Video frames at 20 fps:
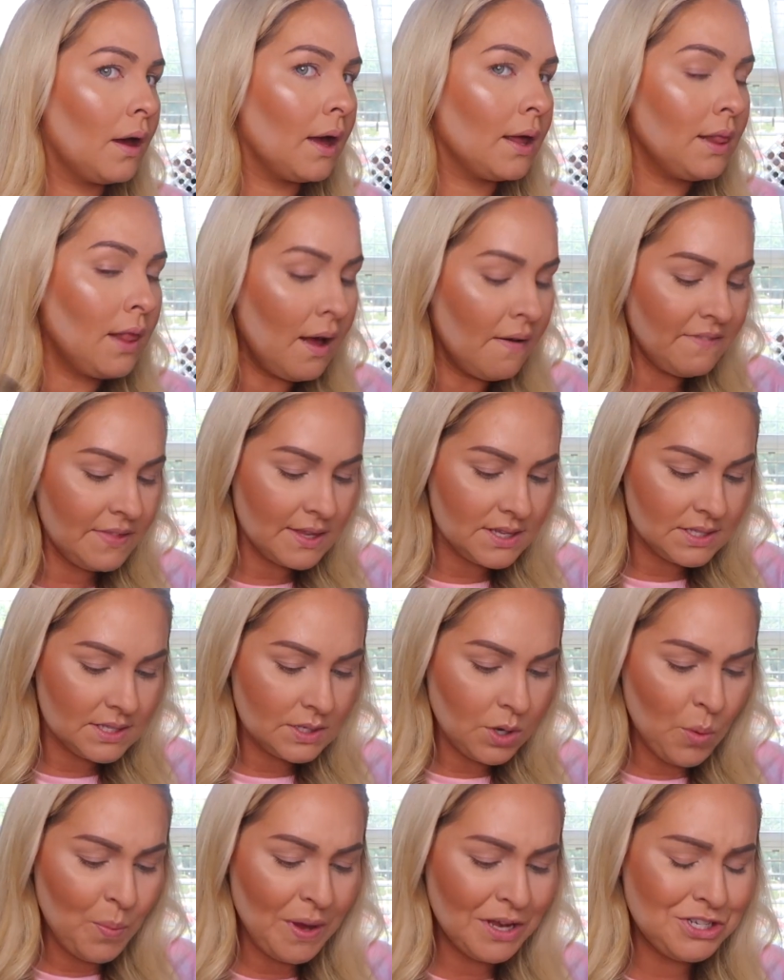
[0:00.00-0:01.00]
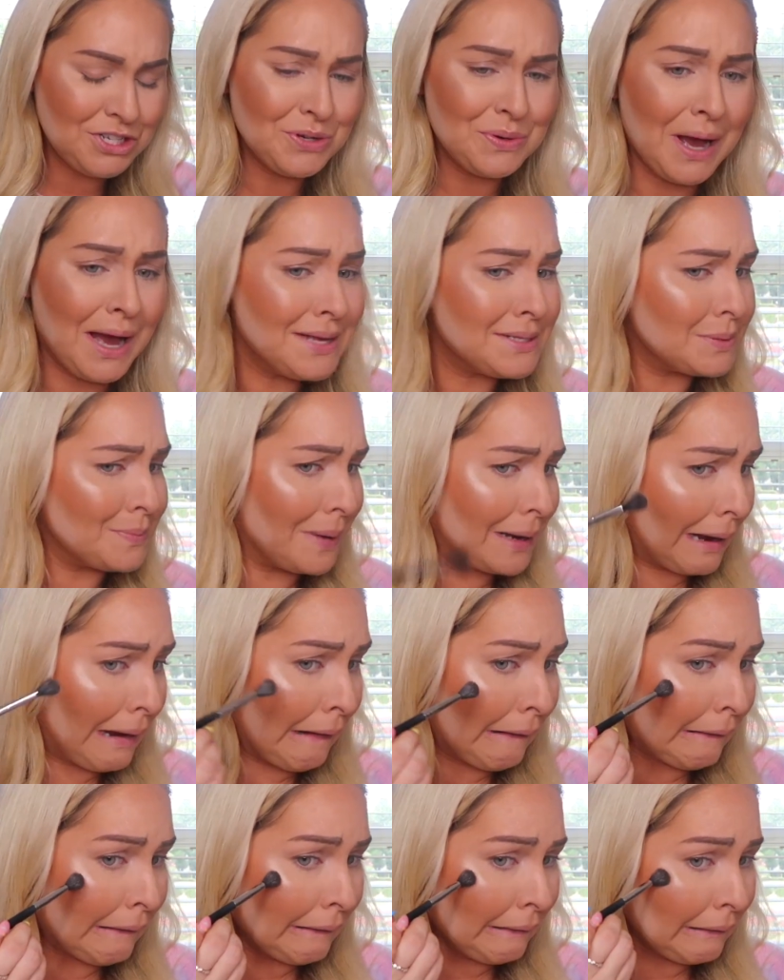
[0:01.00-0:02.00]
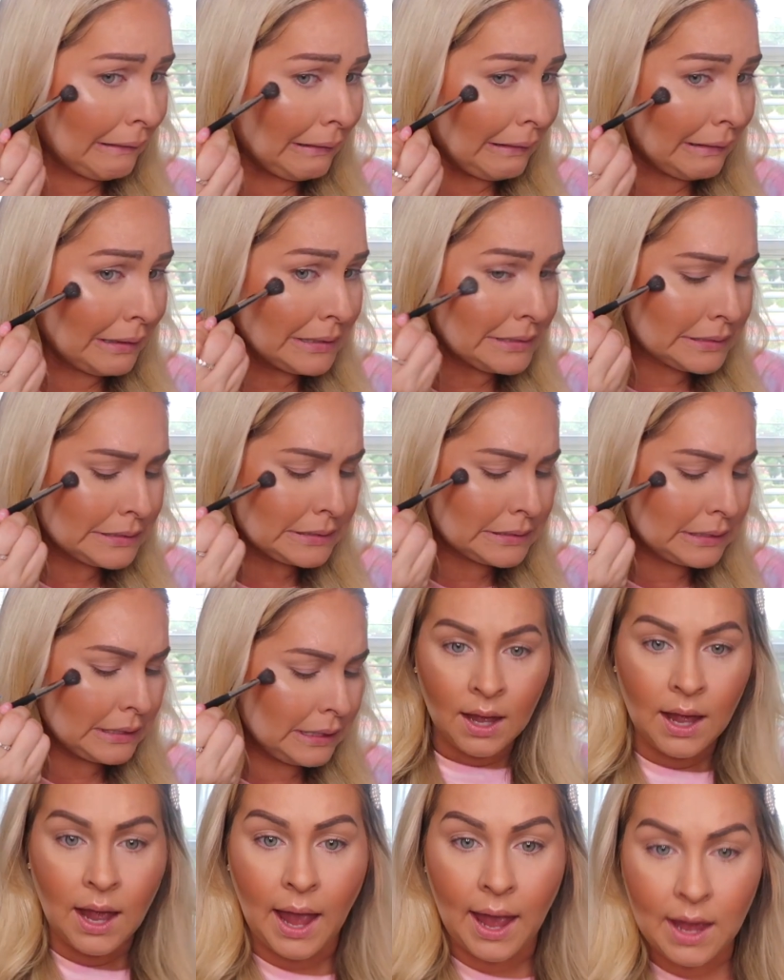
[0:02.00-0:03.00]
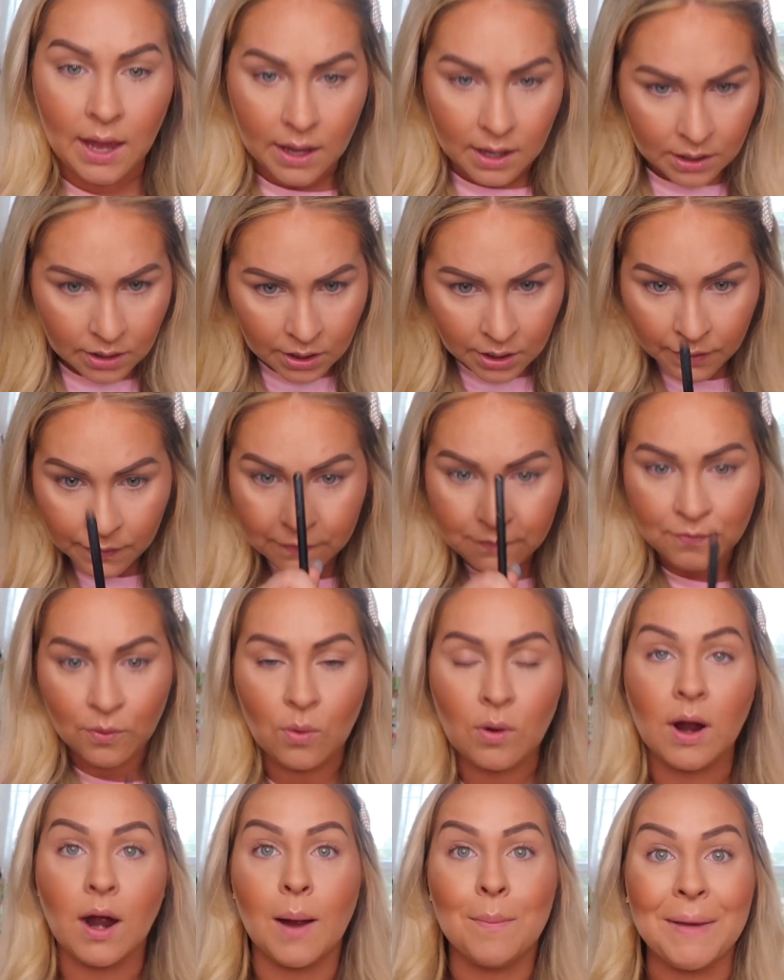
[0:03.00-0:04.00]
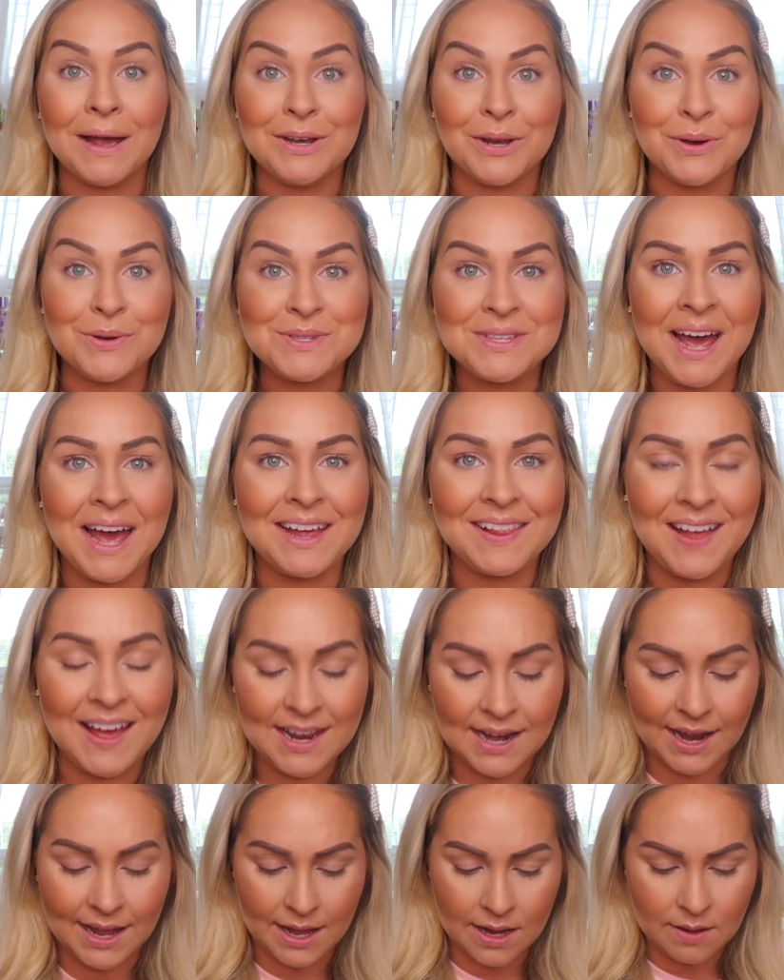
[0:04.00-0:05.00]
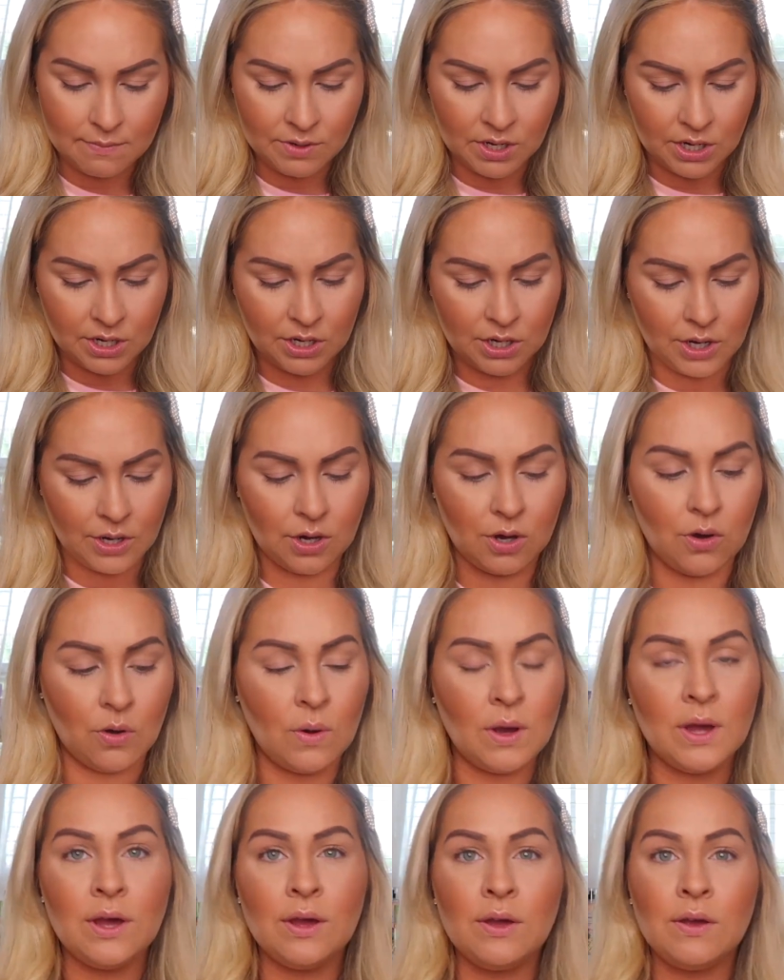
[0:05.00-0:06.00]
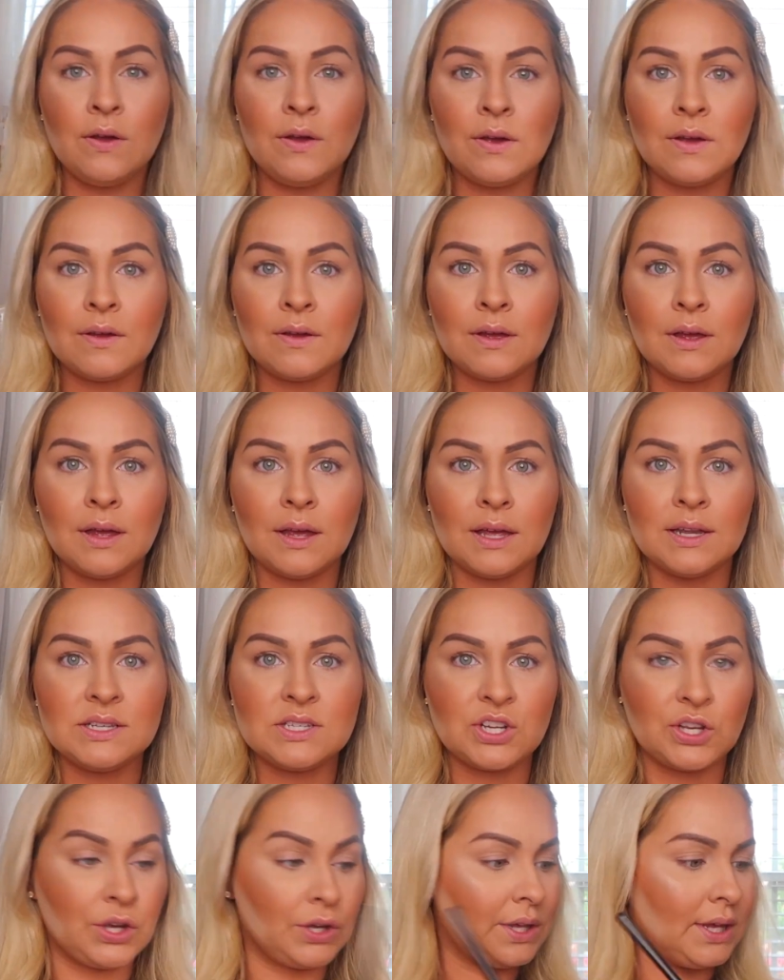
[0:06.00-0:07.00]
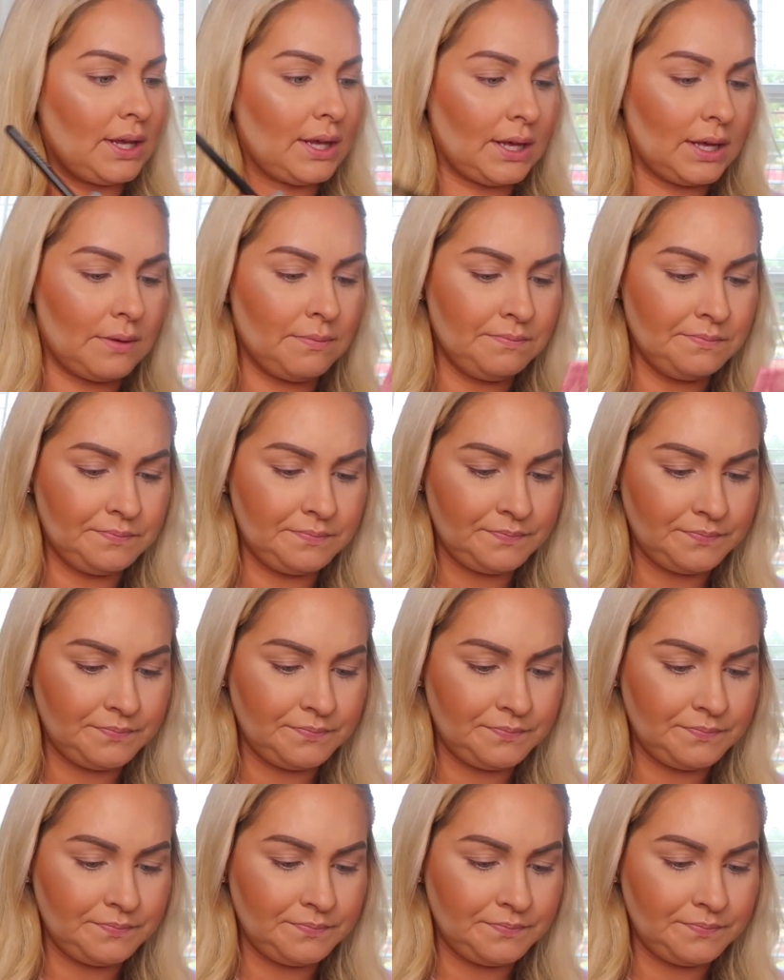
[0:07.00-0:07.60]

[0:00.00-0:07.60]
I love this so much, you guys, oh my gosh. And for my nose highlight, I am gonna go into Cookie.